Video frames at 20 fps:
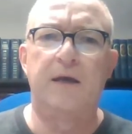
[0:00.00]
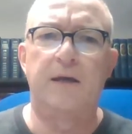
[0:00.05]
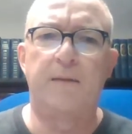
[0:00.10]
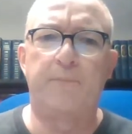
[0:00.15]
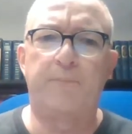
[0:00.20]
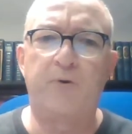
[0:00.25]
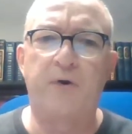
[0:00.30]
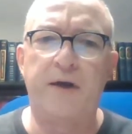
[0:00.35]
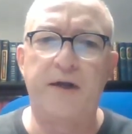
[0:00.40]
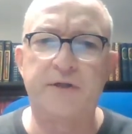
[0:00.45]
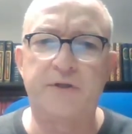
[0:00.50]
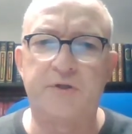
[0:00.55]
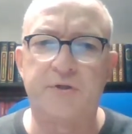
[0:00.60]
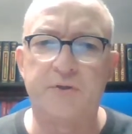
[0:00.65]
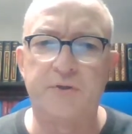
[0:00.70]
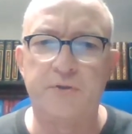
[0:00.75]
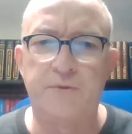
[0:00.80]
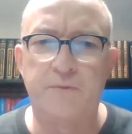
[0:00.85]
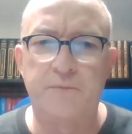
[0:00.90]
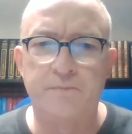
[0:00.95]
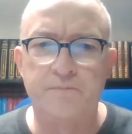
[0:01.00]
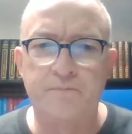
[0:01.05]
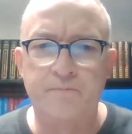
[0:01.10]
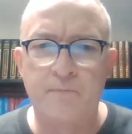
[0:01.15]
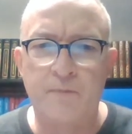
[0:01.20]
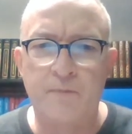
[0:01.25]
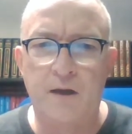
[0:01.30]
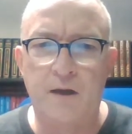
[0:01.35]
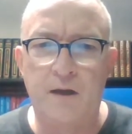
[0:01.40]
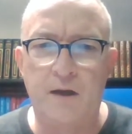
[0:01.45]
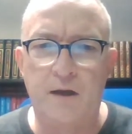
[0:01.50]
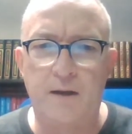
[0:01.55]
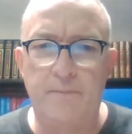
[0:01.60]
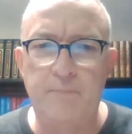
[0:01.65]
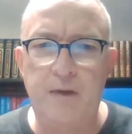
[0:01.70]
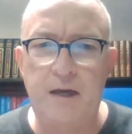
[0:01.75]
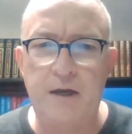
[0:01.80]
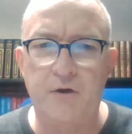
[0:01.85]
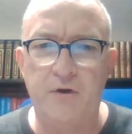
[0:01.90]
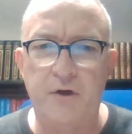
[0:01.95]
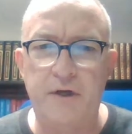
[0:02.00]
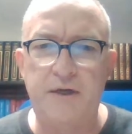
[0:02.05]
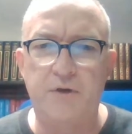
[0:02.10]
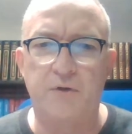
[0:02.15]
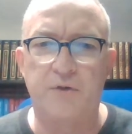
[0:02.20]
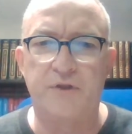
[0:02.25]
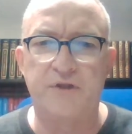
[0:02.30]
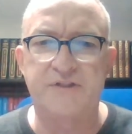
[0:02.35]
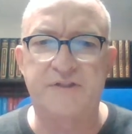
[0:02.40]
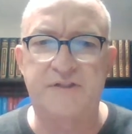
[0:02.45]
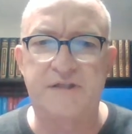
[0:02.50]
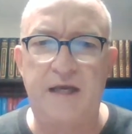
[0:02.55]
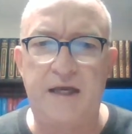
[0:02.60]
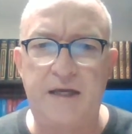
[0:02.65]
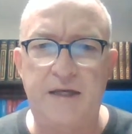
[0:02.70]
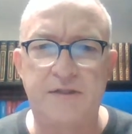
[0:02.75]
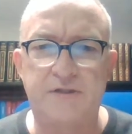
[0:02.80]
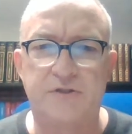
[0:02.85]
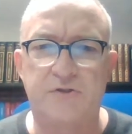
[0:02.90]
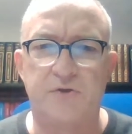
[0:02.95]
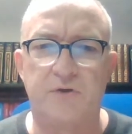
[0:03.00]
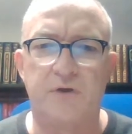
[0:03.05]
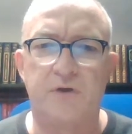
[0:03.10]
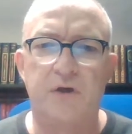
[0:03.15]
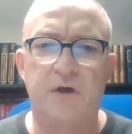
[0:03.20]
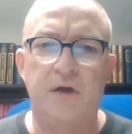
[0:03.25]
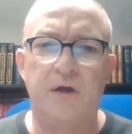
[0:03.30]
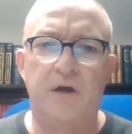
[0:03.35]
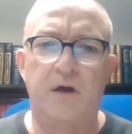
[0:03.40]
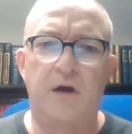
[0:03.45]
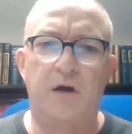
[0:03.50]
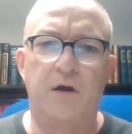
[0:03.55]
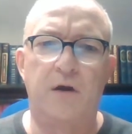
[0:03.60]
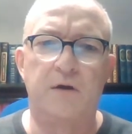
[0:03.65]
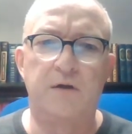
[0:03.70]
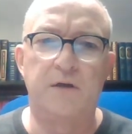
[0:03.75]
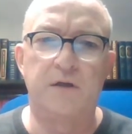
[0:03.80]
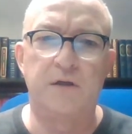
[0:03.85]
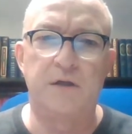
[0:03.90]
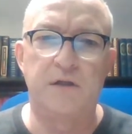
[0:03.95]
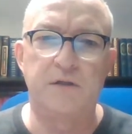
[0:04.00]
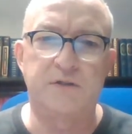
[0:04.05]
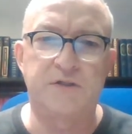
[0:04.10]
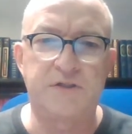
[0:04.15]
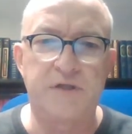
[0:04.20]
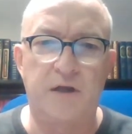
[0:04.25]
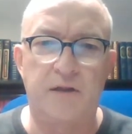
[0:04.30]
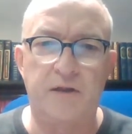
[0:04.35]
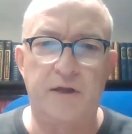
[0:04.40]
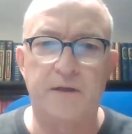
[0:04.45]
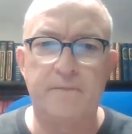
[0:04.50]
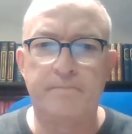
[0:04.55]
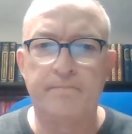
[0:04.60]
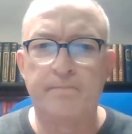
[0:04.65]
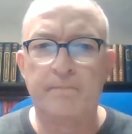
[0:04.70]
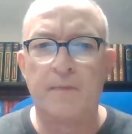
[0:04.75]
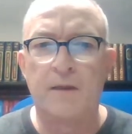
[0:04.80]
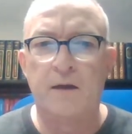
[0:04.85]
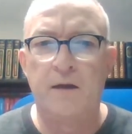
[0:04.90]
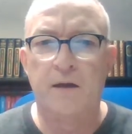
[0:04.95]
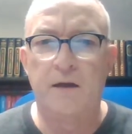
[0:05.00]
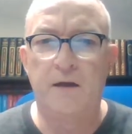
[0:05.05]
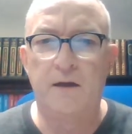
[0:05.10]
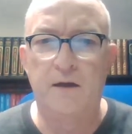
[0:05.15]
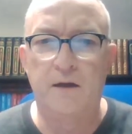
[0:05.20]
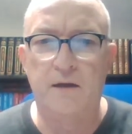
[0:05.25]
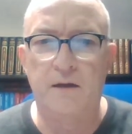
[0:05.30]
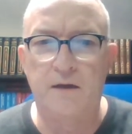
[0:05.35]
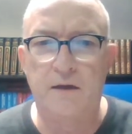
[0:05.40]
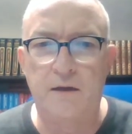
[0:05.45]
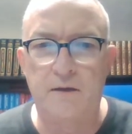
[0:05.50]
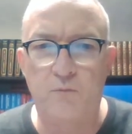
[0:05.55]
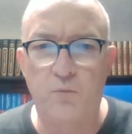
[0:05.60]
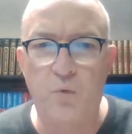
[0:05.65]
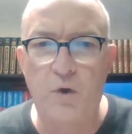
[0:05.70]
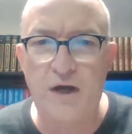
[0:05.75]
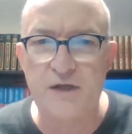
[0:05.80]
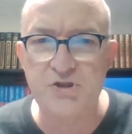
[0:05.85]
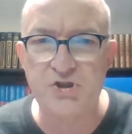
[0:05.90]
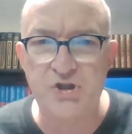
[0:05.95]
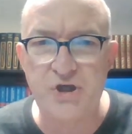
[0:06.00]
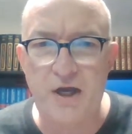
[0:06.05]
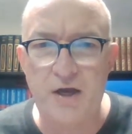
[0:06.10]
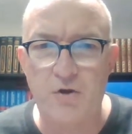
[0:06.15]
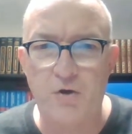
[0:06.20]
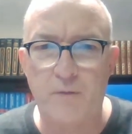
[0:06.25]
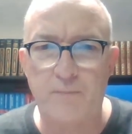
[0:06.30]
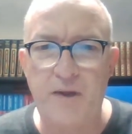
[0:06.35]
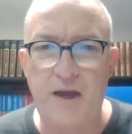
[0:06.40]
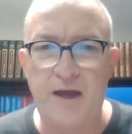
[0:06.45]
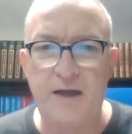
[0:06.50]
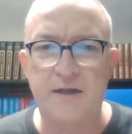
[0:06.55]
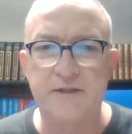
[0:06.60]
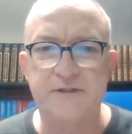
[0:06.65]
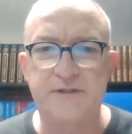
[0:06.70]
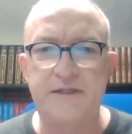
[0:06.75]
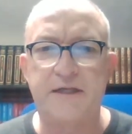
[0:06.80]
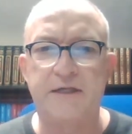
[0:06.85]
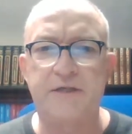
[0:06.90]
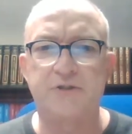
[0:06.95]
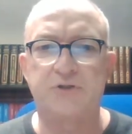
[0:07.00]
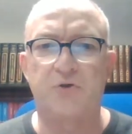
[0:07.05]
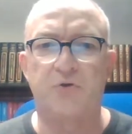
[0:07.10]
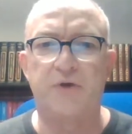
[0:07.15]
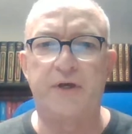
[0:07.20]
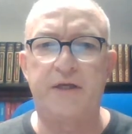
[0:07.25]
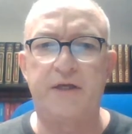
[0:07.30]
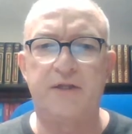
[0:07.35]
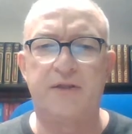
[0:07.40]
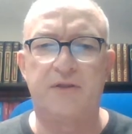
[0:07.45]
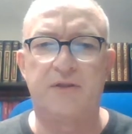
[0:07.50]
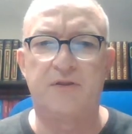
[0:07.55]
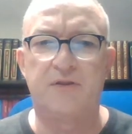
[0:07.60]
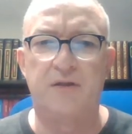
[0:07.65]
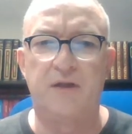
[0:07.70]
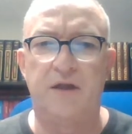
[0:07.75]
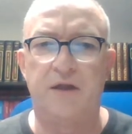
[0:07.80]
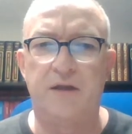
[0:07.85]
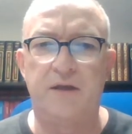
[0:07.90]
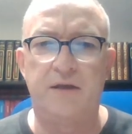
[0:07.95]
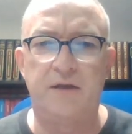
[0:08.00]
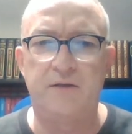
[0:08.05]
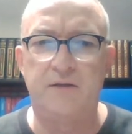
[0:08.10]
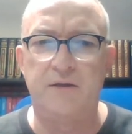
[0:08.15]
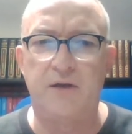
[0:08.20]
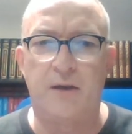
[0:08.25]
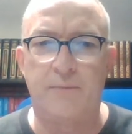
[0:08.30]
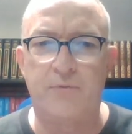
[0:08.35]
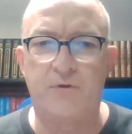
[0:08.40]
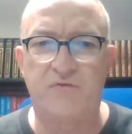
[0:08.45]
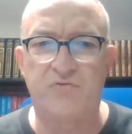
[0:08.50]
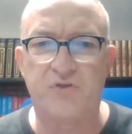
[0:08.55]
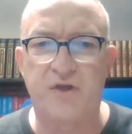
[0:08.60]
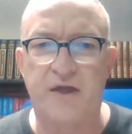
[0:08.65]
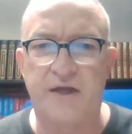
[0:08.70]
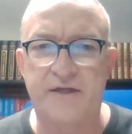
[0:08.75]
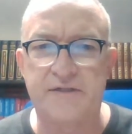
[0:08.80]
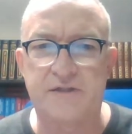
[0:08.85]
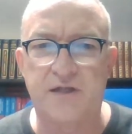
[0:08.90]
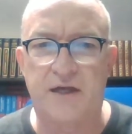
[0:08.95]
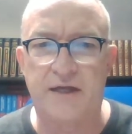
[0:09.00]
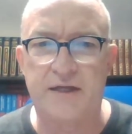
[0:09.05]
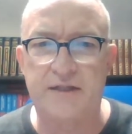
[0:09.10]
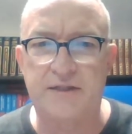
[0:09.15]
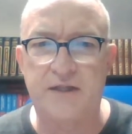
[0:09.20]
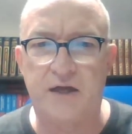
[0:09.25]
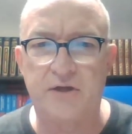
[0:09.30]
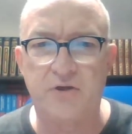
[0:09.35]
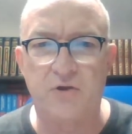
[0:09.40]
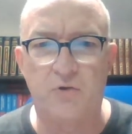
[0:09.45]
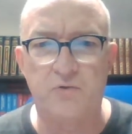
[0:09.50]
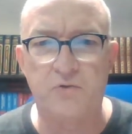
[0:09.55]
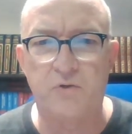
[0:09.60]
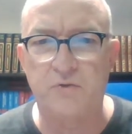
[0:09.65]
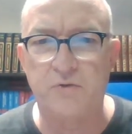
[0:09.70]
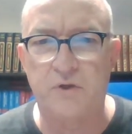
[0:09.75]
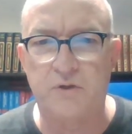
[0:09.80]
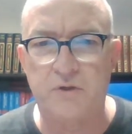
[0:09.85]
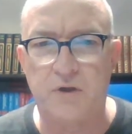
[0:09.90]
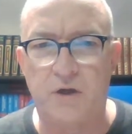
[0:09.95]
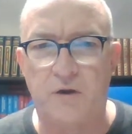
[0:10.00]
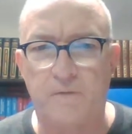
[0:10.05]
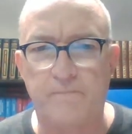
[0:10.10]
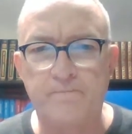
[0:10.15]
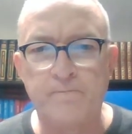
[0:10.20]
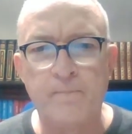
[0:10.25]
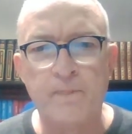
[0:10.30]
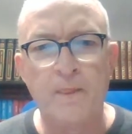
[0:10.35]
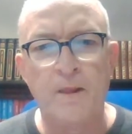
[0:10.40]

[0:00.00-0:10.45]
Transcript: a praying to uh, Mary or the saints or or selling uh, Watchtower magazines or any any number of things like that. No, no, no, no.